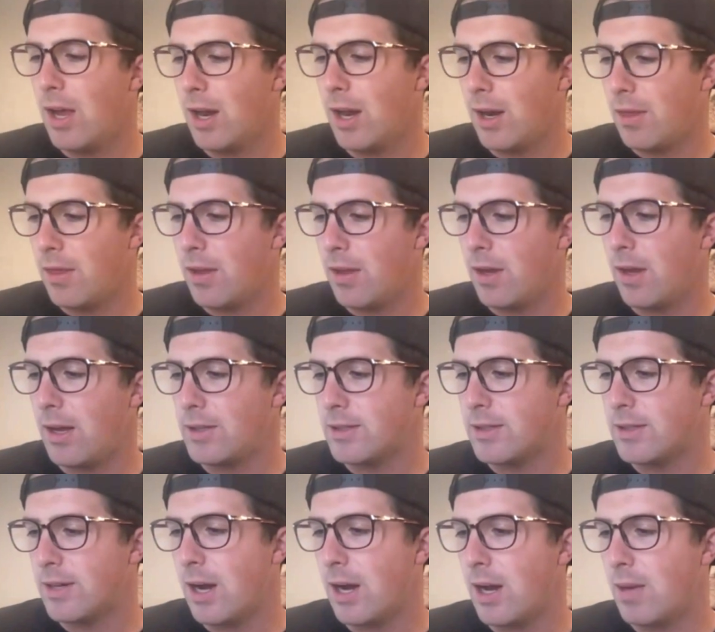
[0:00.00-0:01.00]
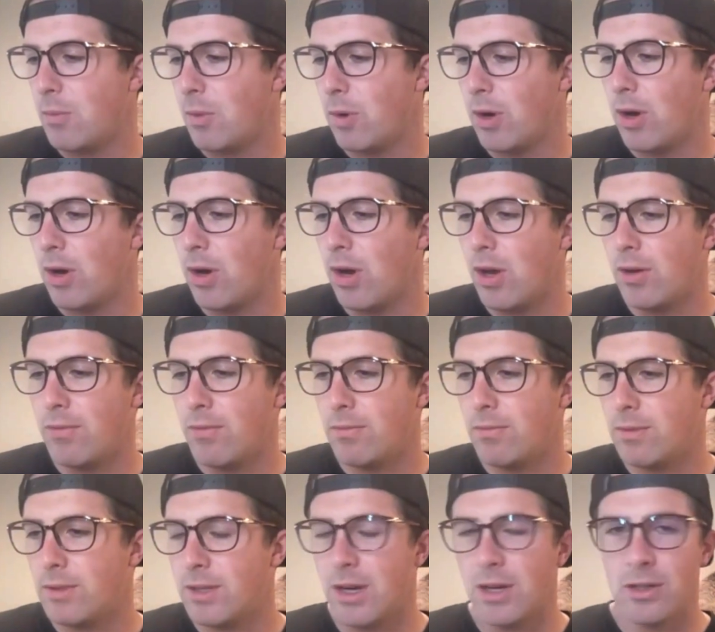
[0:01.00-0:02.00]
and i think as time went on
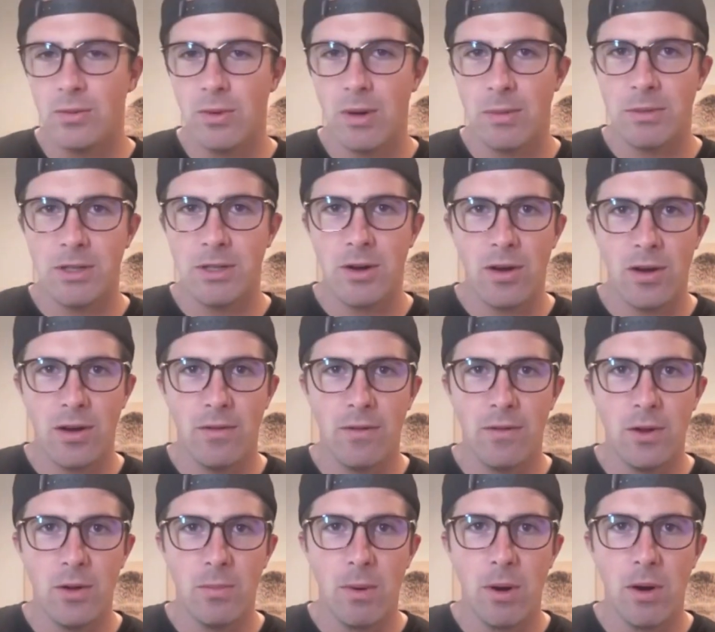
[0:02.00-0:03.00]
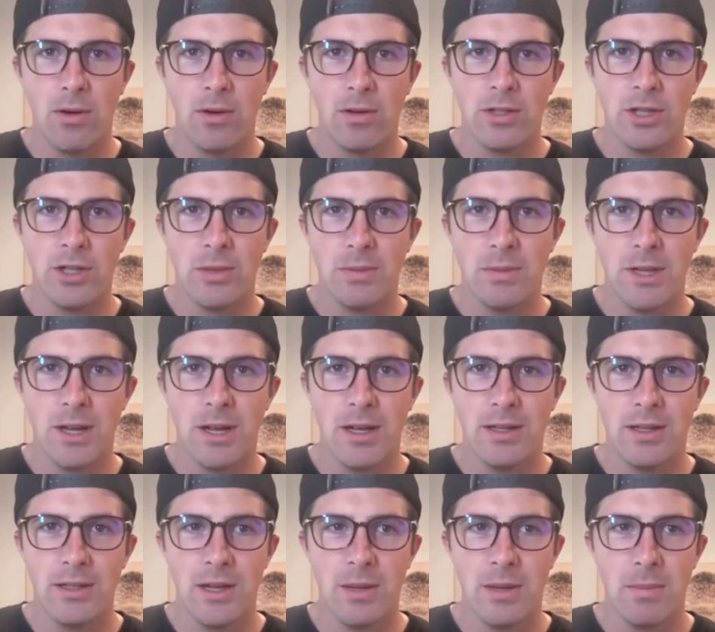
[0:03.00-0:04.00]
sales reps started to view partnerships
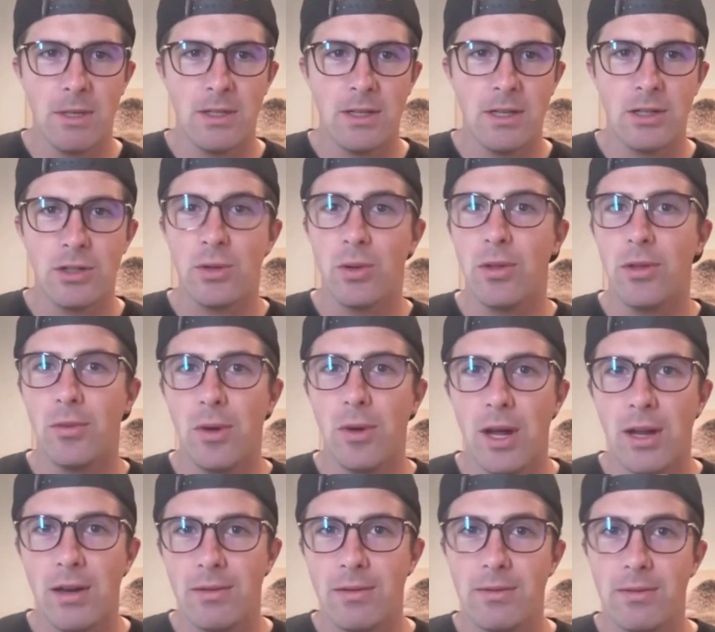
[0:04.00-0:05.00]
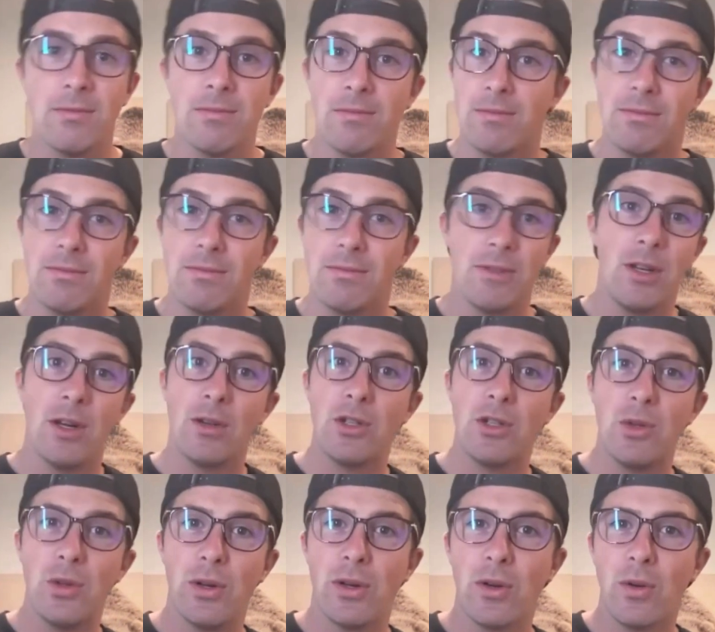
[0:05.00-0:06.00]
as a potential threat you know
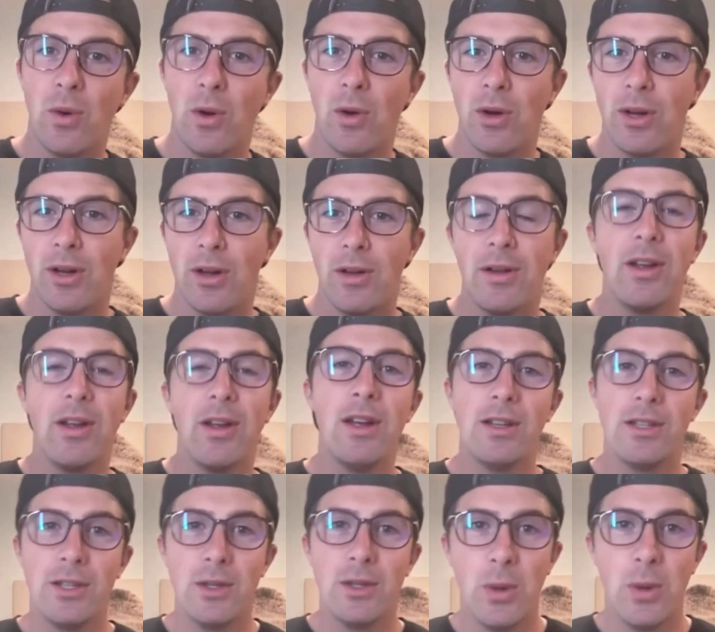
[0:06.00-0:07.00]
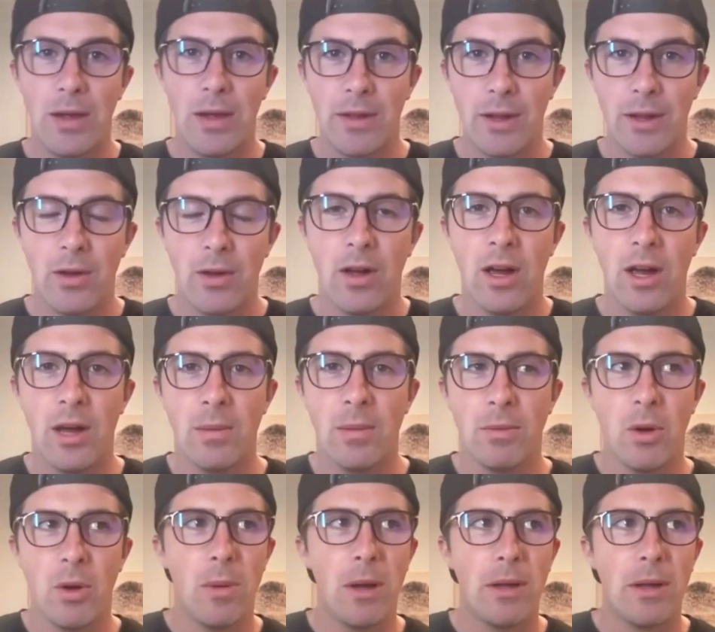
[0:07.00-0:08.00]
to their quota to how they go, um,
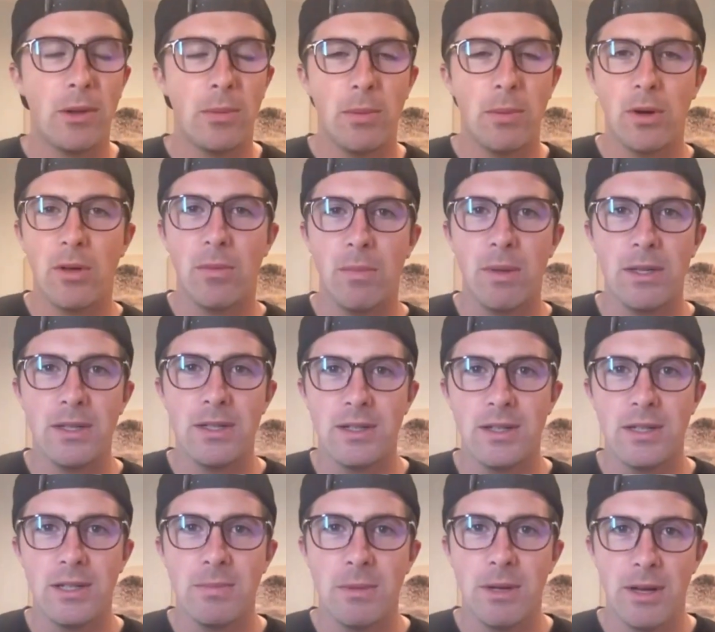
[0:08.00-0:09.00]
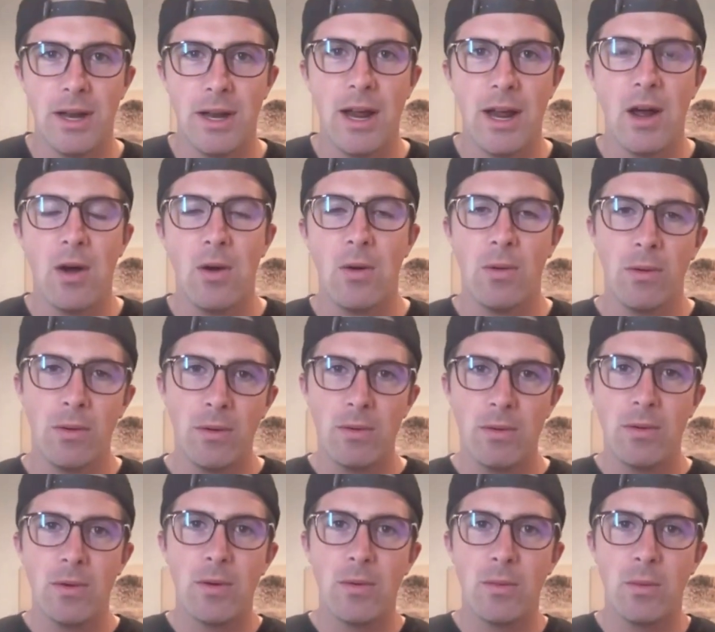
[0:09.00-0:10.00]
go about their book of business but now
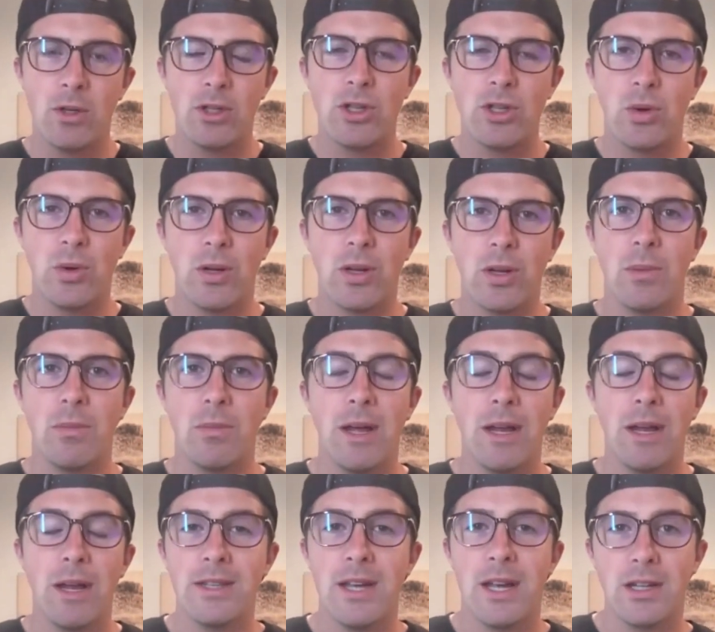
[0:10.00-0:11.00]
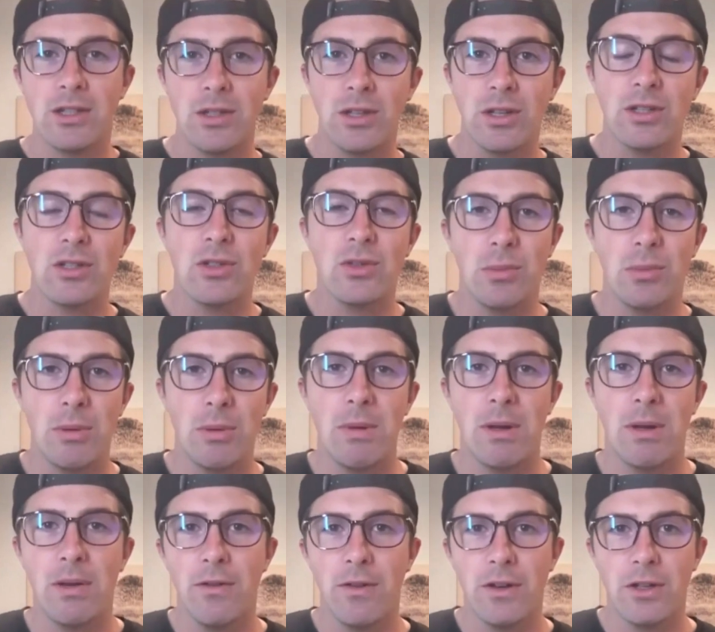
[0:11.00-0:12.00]
we're showing them that it's actually extremely
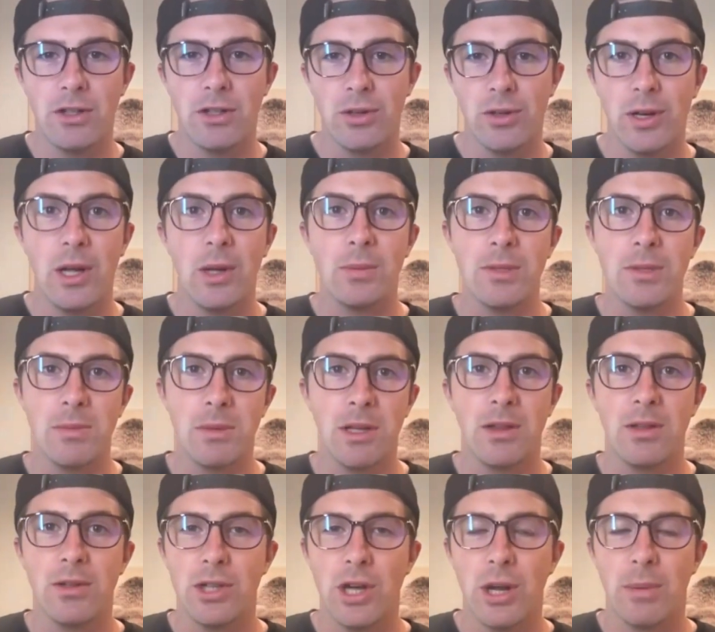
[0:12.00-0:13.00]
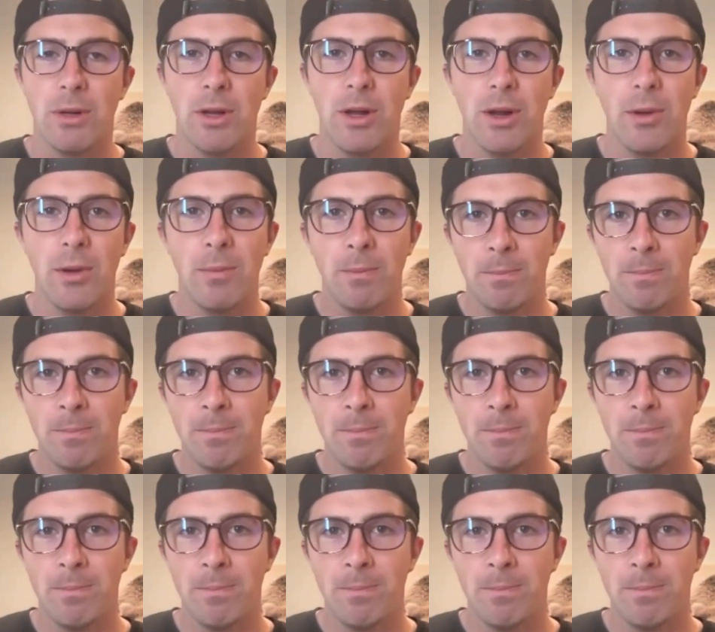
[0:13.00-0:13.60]
beneficial and helps them get their job done